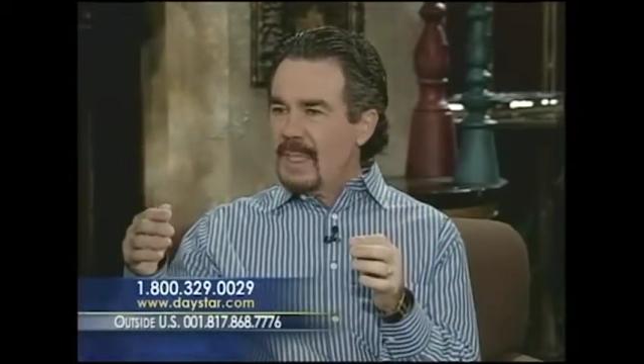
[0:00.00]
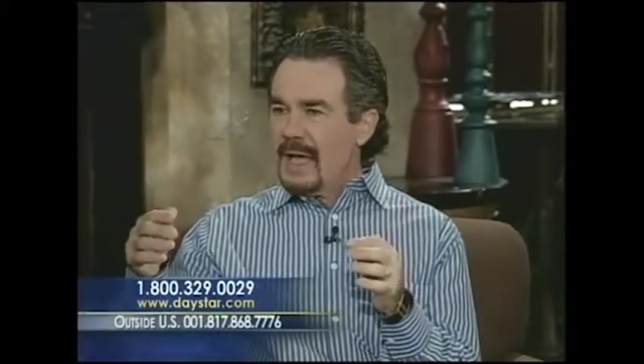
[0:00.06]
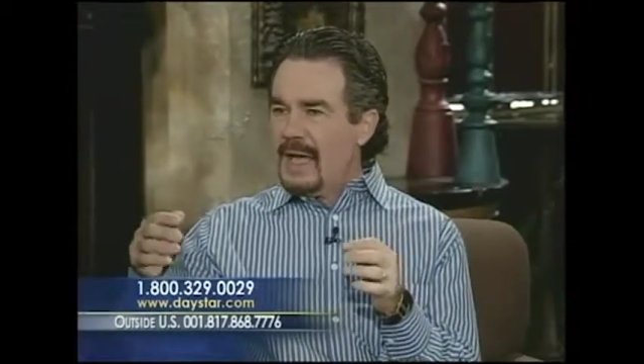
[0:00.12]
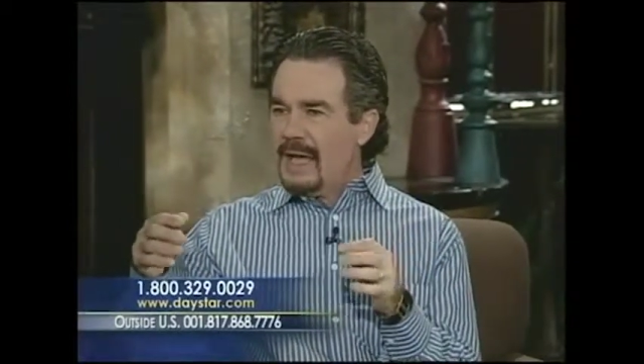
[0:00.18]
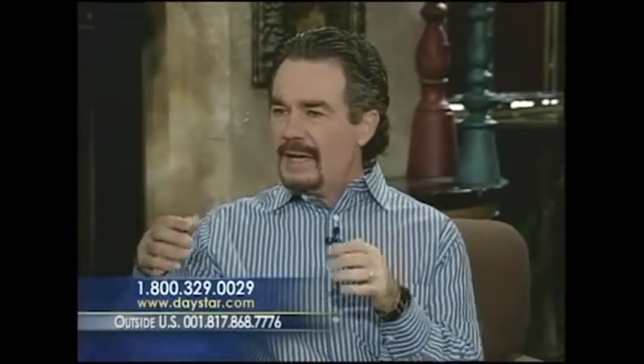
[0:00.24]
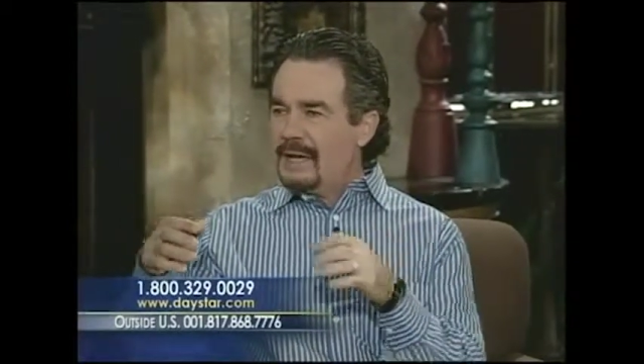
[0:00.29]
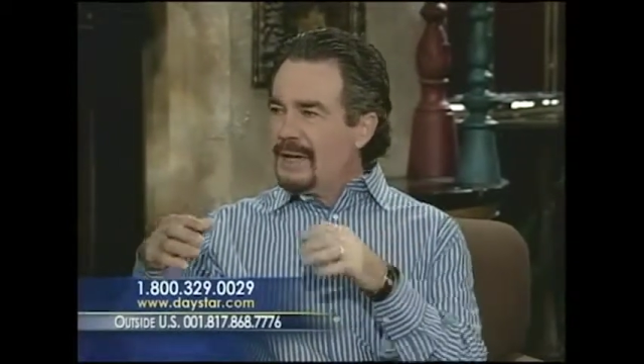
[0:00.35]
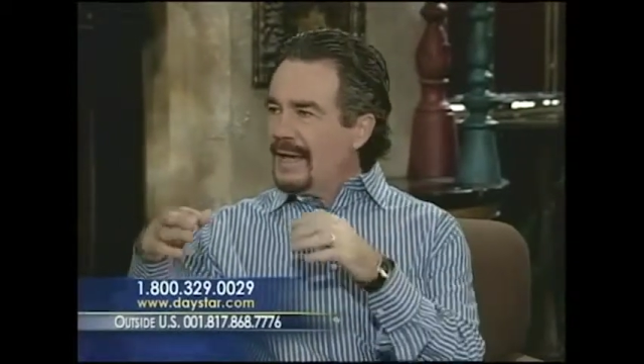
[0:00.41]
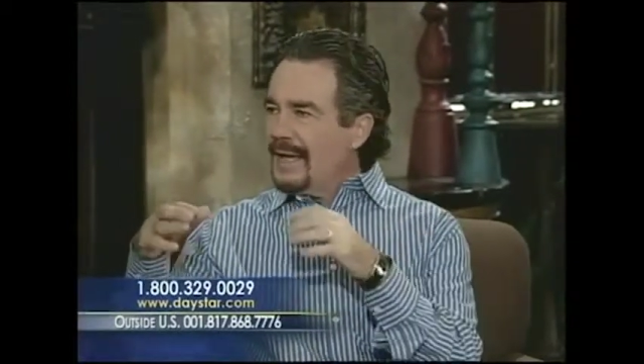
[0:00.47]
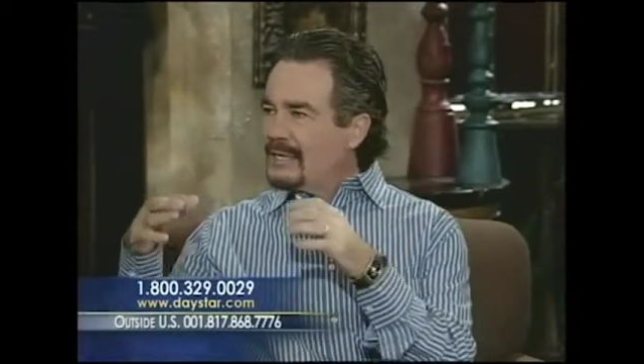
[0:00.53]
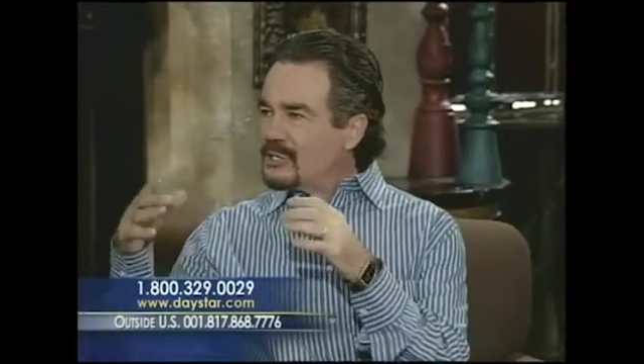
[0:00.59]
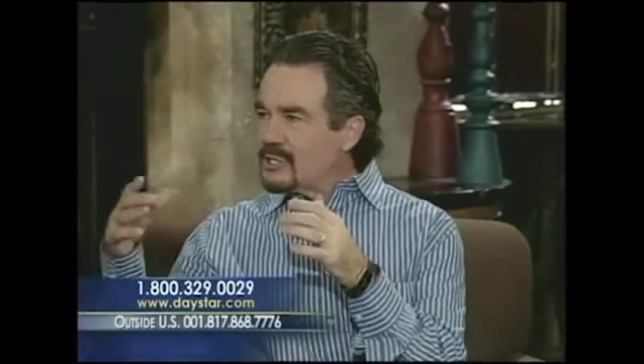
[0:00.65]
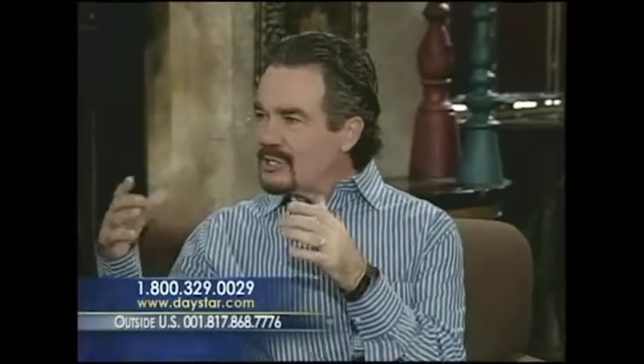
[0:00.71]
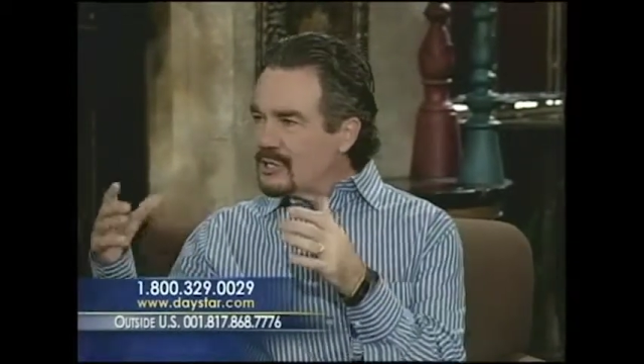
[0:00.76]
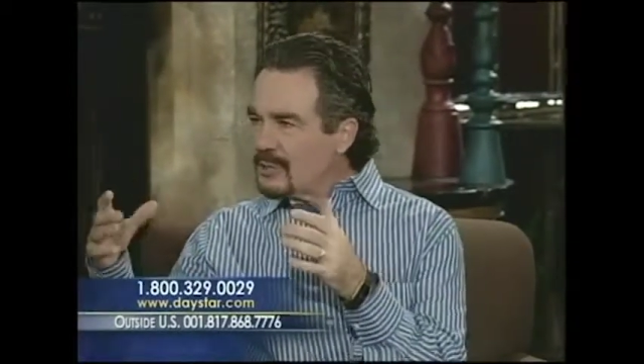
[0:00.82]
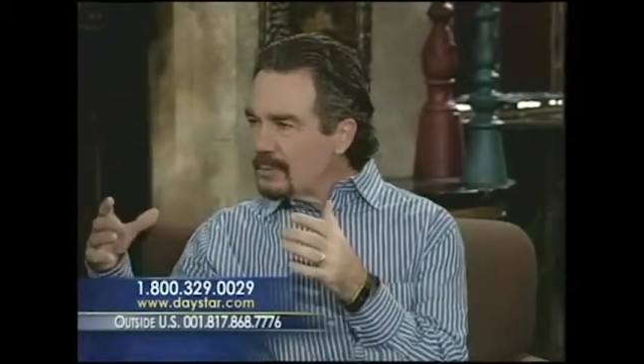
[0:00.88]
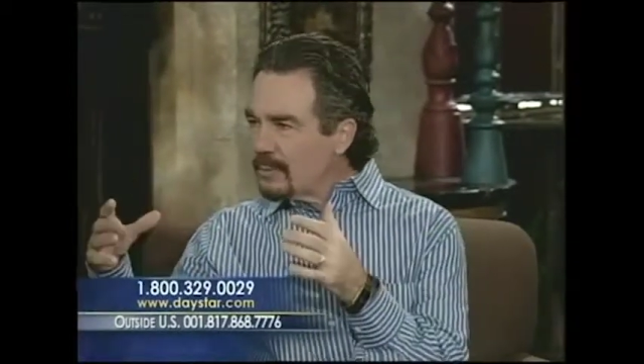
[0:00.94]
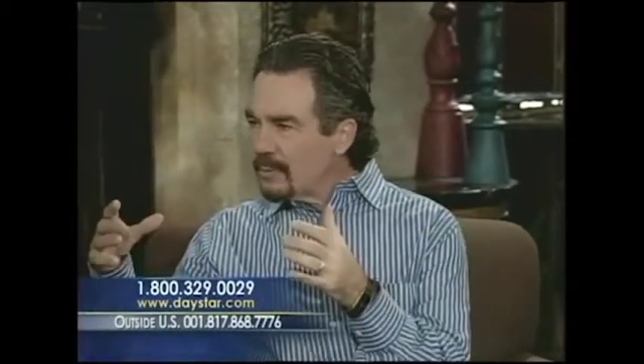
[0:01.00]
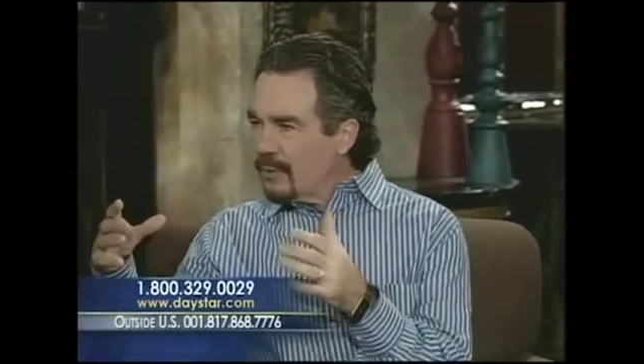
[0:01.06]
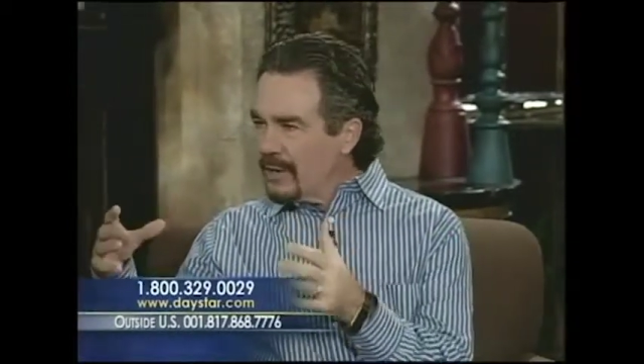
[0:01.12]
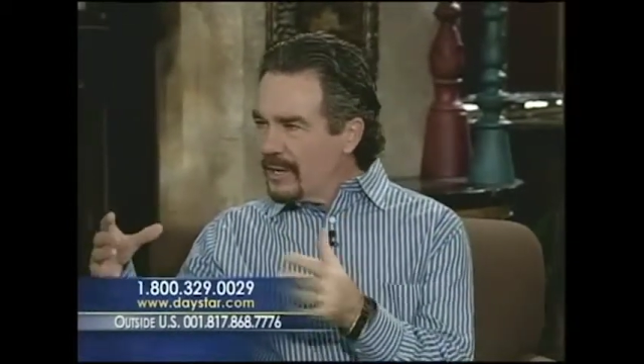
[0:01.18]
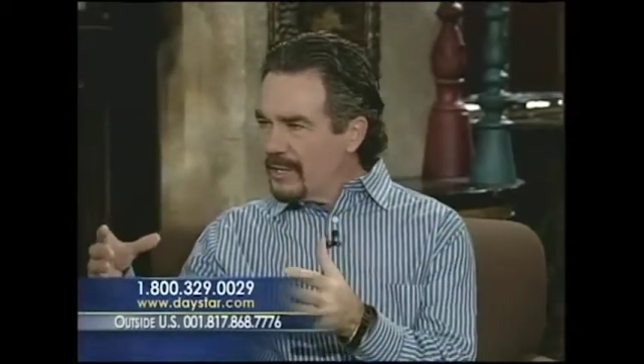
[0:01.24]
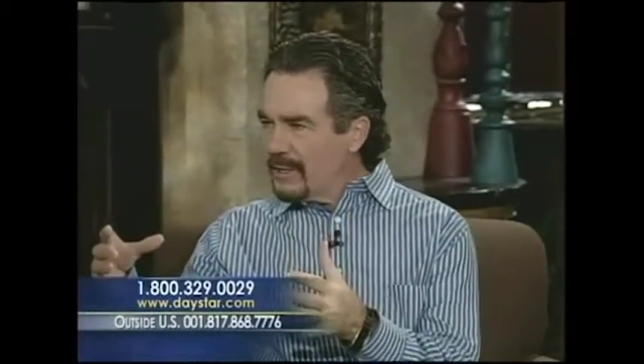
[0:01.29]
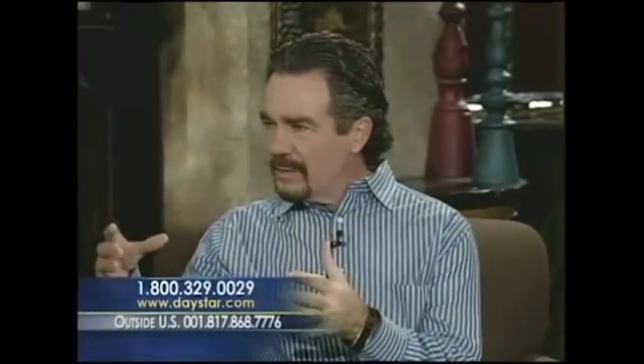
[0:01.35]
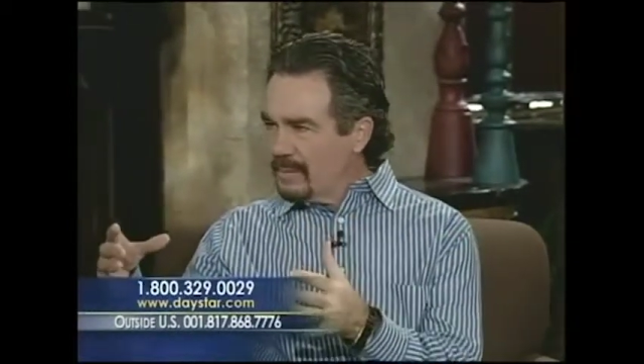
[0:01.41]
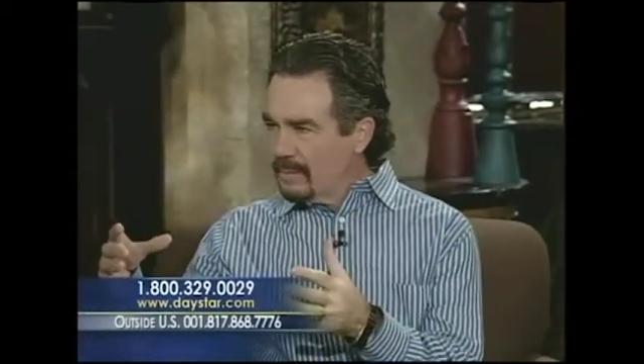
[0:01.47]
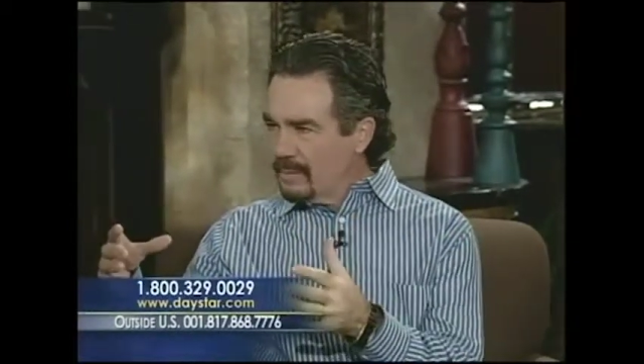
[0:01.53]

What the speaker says: at a national prayer